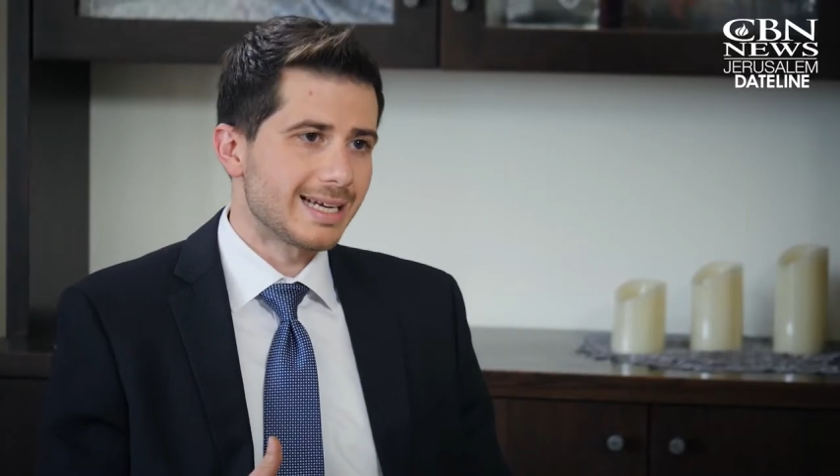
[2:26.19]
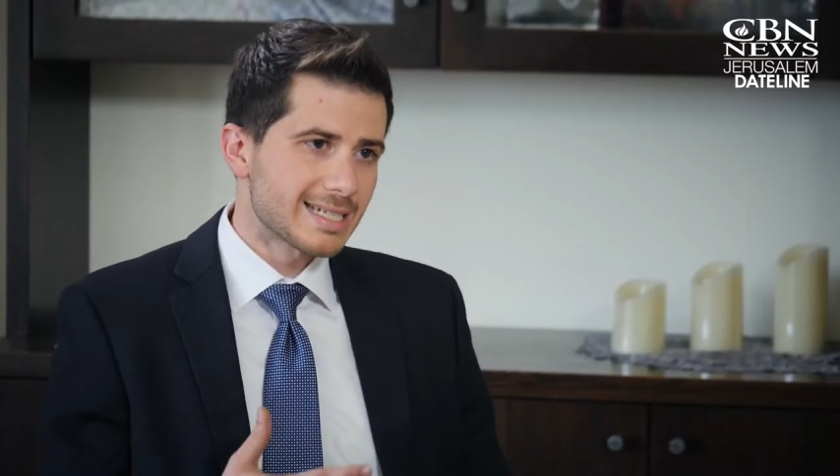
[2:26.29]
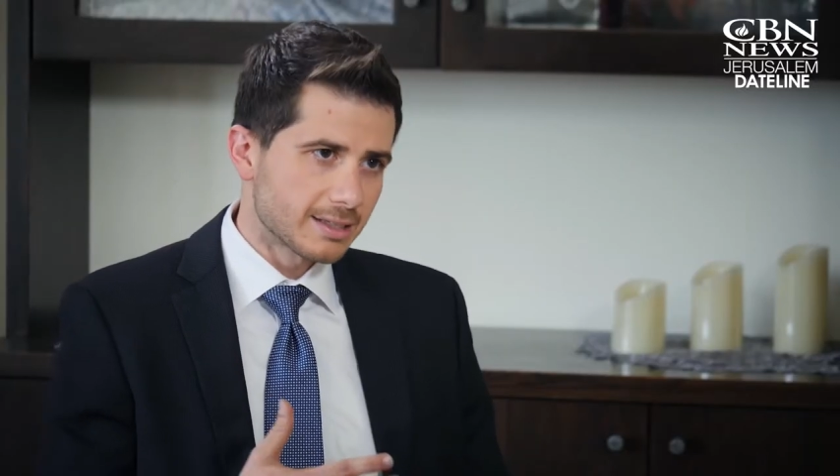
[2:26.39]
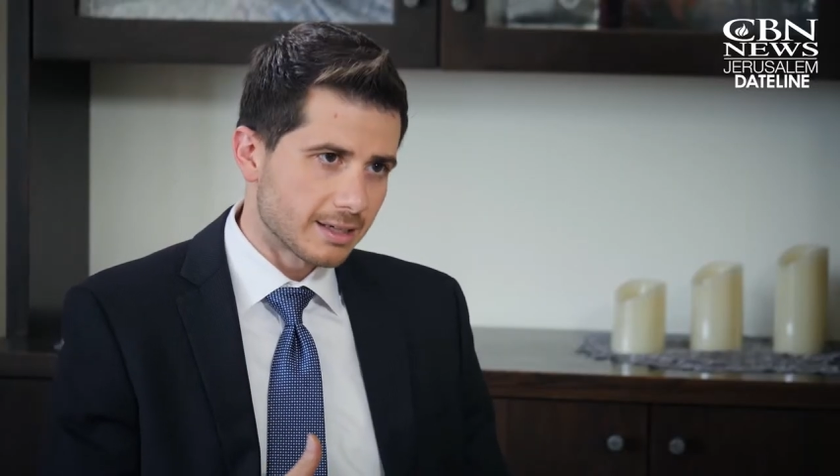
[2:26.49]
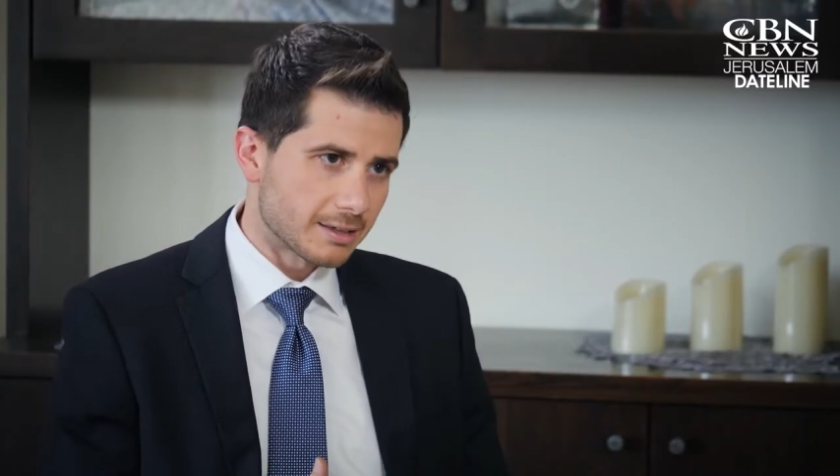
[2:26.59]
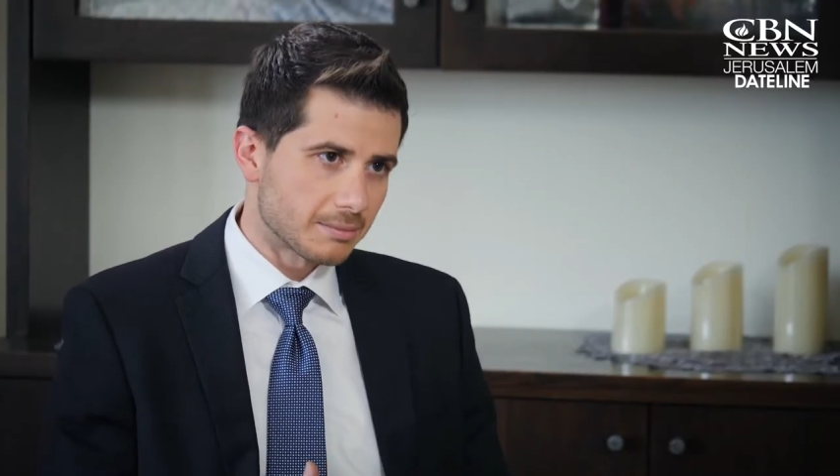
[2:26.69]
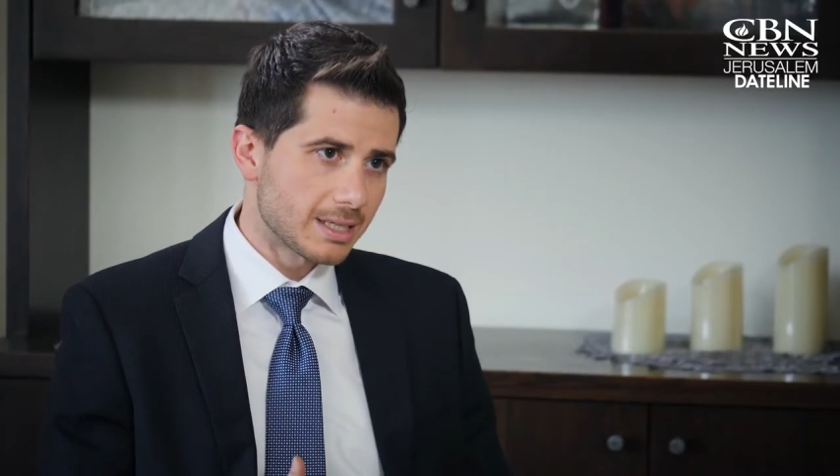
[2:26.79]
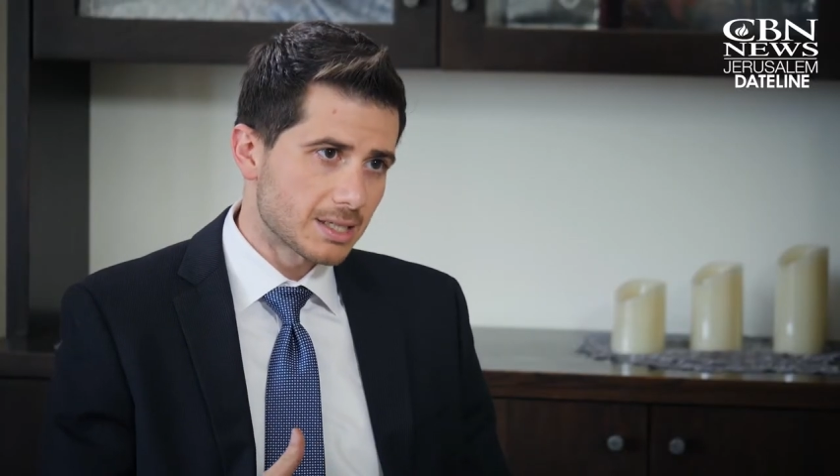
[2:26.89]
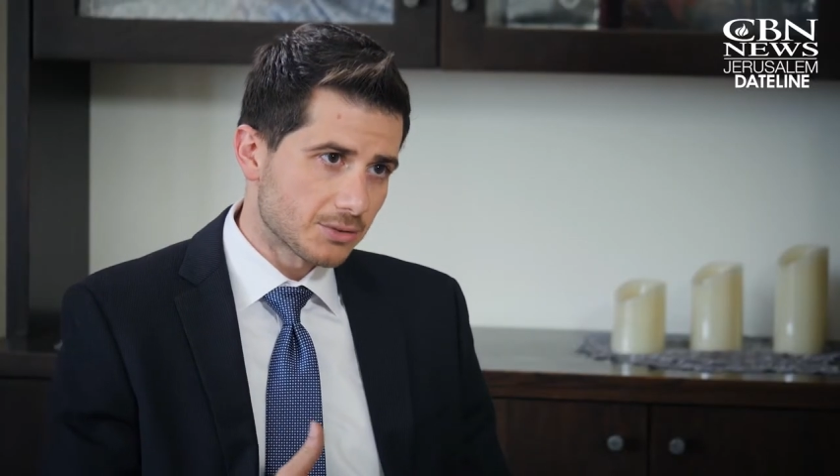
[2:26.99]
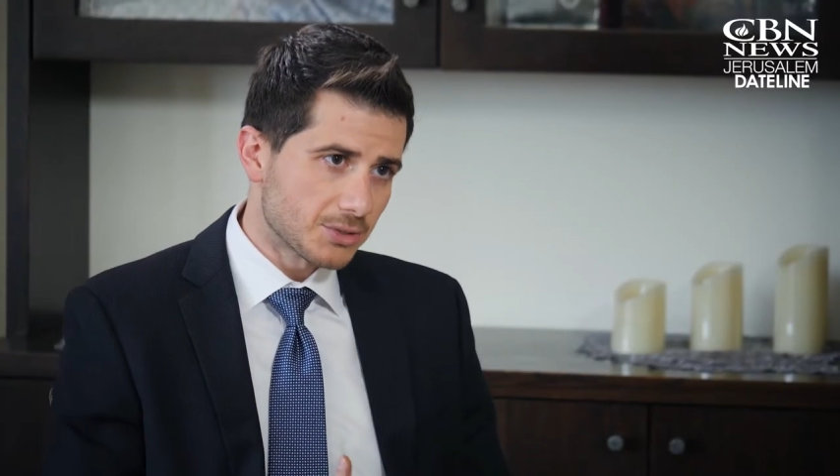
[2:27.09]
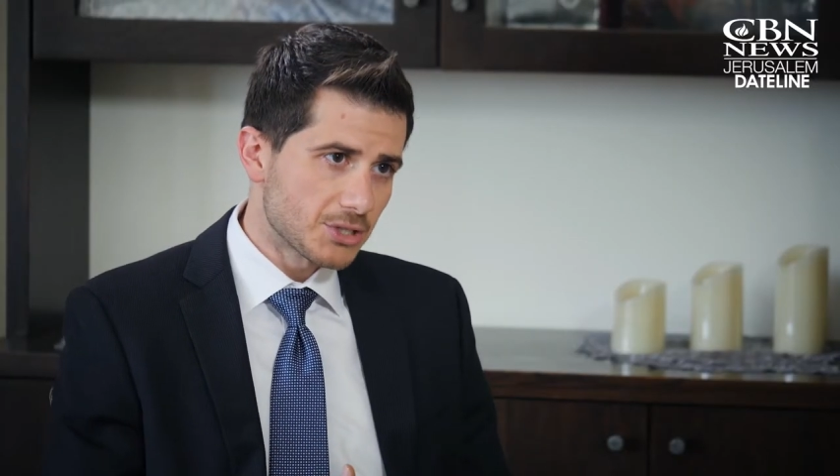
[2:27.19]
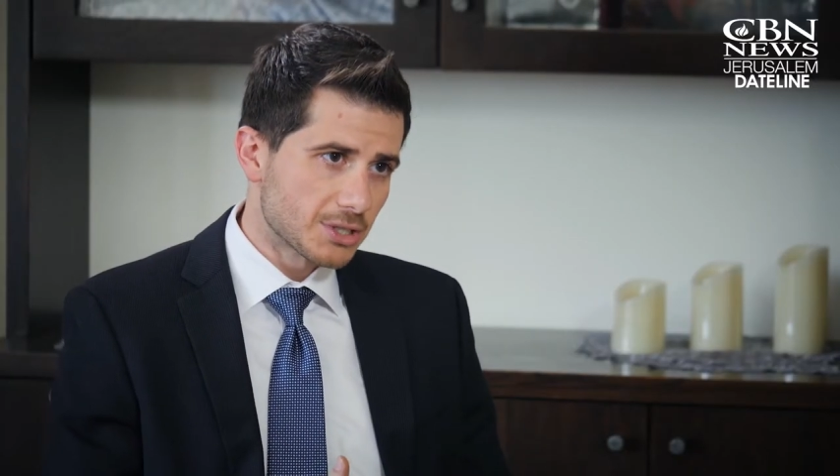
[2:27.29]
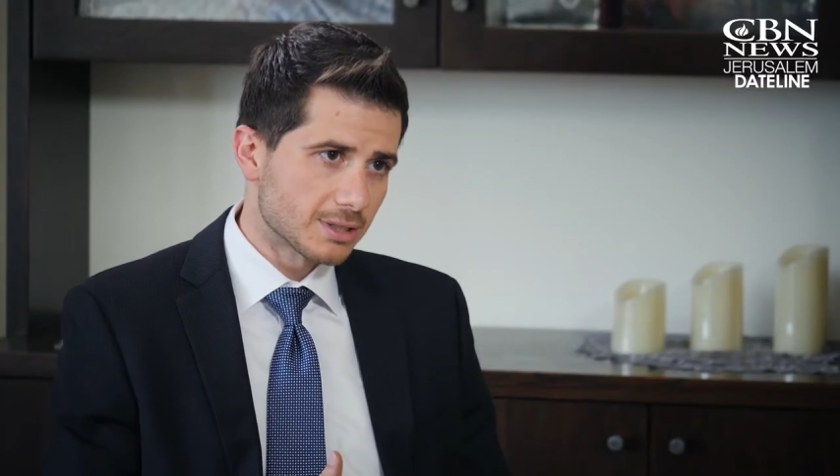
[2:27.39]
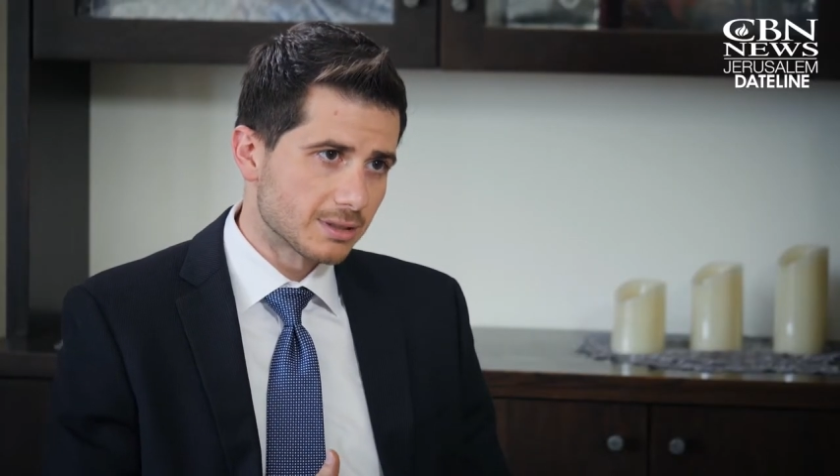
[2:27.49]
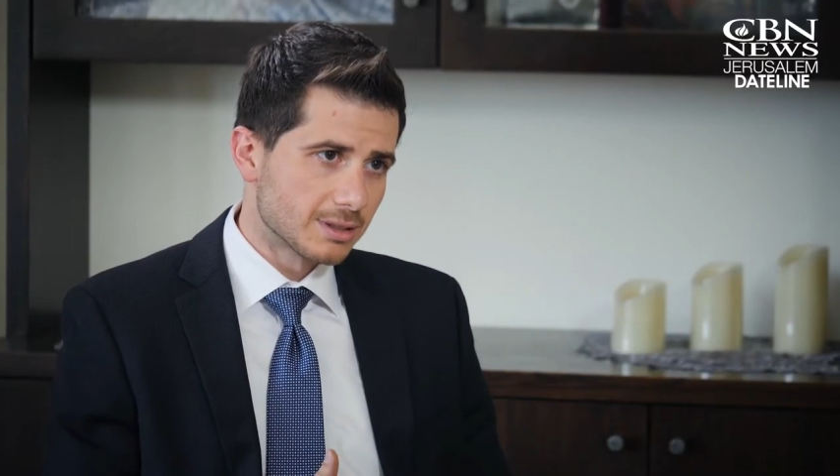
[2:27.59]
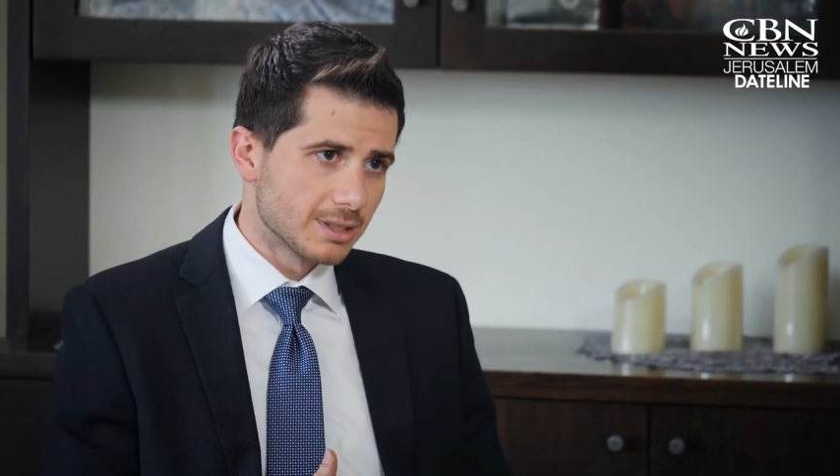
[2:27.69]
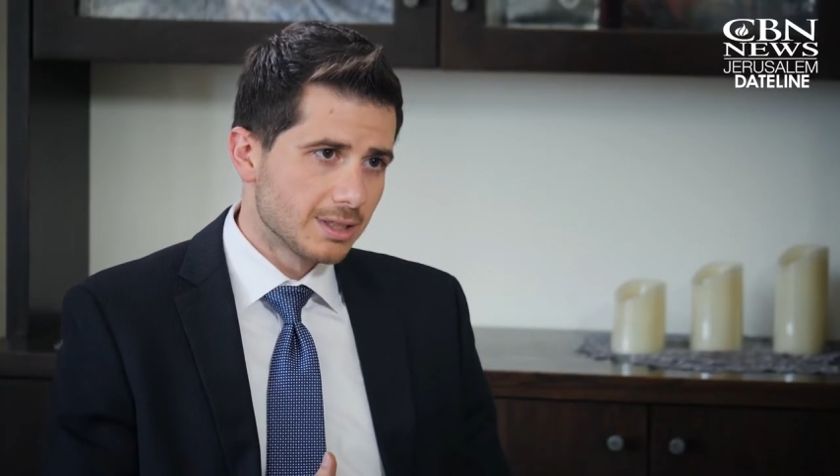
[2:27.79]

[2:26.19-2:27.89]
as an Arab, as a Christian,